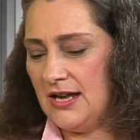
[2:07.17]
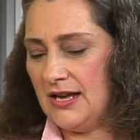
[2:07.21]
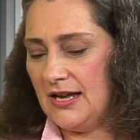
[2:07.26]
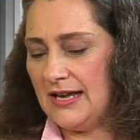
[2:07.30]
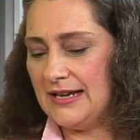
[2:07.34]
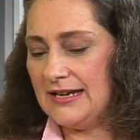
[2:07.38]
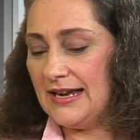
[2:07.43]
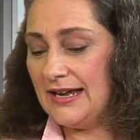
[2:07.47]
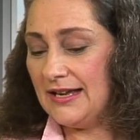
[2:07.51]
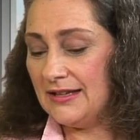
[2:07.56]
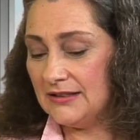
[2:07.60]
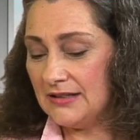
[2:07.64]

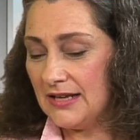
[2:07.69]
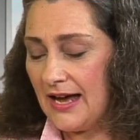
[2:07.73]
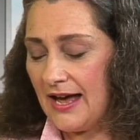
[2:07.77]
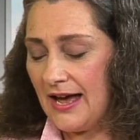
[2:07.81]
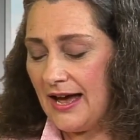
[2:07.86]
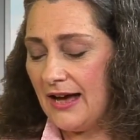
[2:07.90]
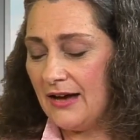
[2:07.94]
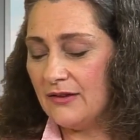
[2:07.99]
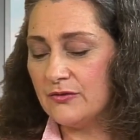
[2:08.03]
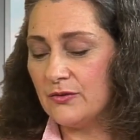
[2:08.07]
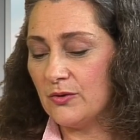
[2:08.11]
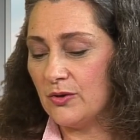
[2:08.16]
An
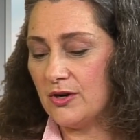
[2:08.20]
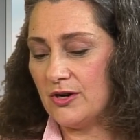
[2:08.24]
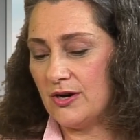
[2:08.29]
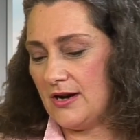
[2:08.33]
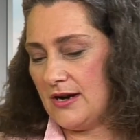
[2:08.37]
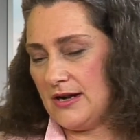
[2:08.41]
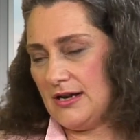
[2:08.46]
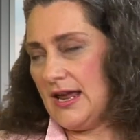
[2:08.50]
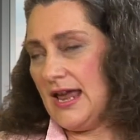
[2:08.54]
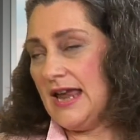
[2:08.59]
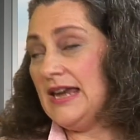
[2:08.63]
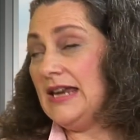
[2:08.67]
NCAF or
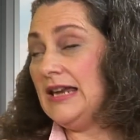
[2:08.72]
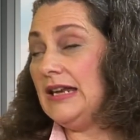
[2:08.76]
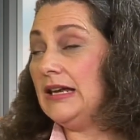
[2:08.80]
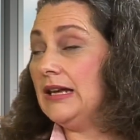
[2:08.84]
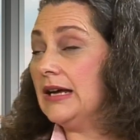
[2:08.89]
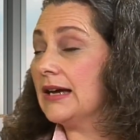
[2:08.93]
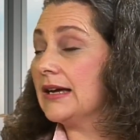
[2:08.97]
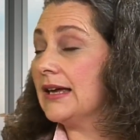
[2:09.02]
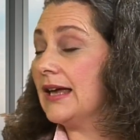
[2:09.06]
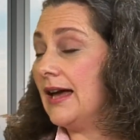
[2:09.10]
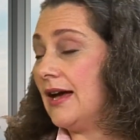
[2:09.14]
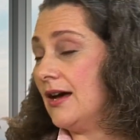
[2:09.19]
any
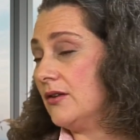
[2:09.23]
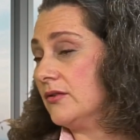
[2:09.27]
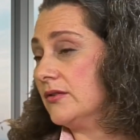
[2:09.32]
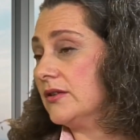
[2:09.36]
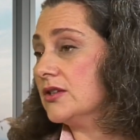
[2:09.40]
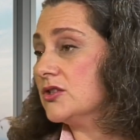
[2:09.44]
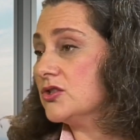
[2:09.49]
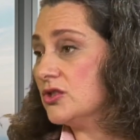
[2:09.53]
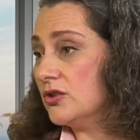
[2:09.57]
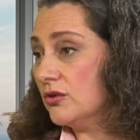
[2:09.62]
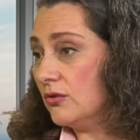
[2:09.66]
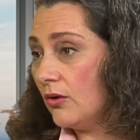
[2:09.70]
account
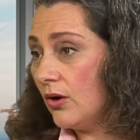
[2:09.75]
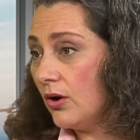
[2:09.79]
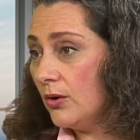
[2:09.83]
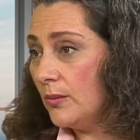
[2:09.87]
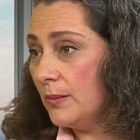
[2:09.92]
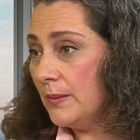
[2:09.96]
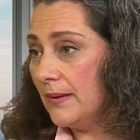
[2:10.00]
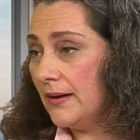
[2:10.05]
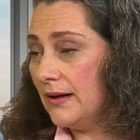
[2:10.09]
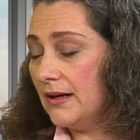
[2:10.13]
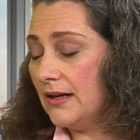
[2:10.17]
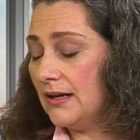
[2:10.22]
that you
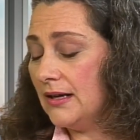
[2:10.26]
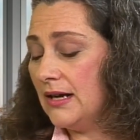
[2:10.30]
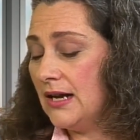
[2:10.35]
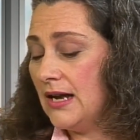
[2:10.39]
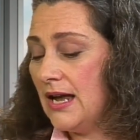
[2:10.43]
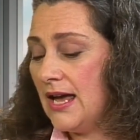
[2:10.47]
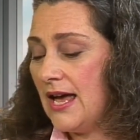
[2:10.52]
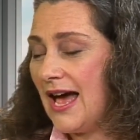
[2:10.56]
open